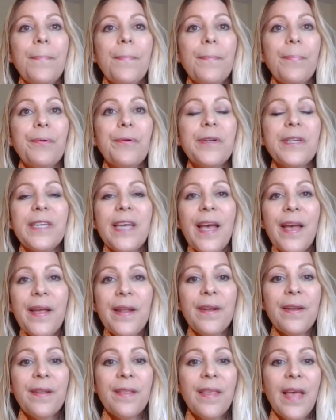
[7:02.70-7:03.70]

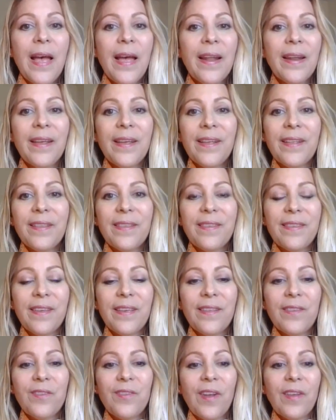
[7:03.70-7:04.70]
pretend that
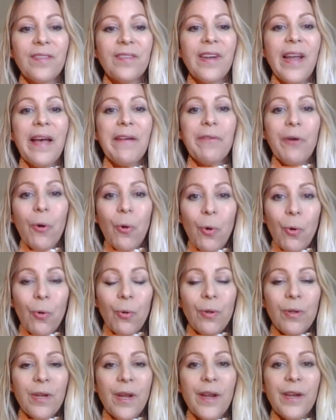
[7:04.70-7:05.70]
it doesn't have a
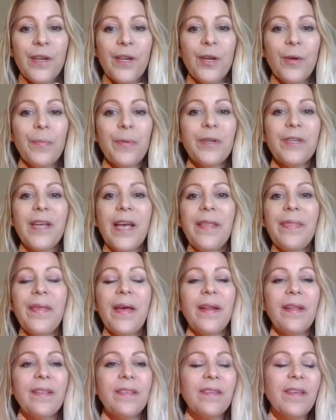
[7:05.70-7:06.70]
hold on you, pretend
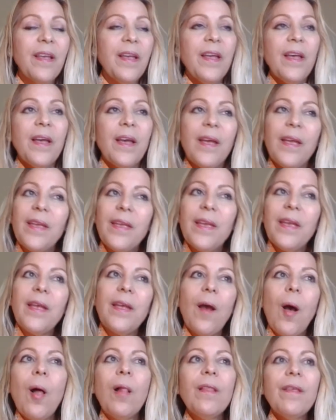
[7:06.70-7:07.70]
that
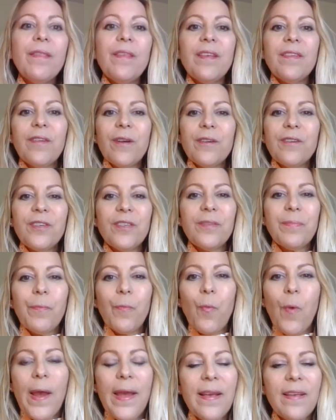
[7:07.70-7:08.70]
all of these are just
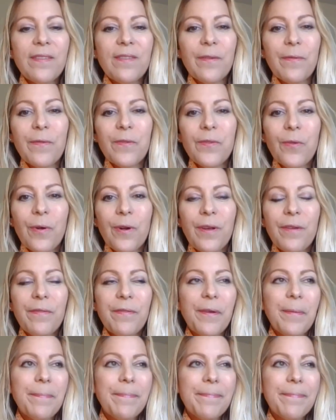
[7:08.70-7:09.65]
ways of sort of